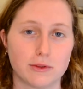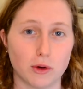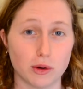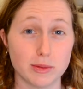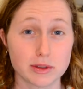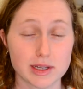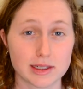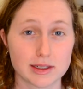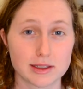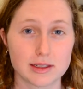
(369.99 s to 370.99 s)
formal
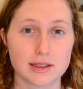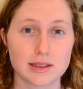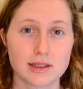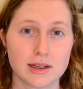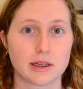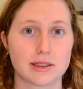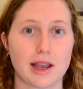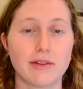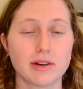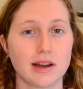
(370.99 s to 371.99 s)
sentences to
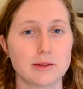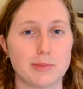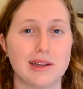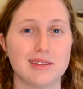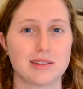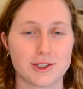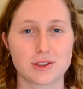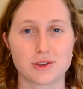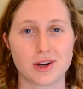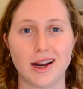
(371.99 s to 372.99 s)
have a nice balance, just
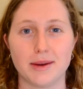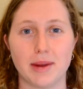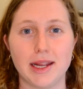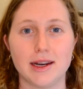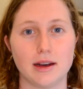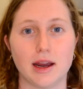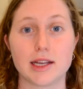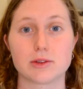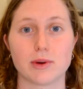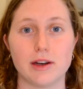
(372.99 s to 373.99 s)
to try and make it a
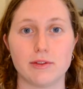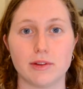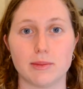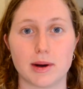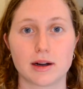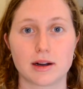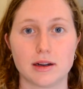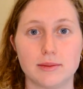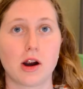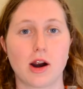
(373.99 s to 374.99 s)
nice read for the marker.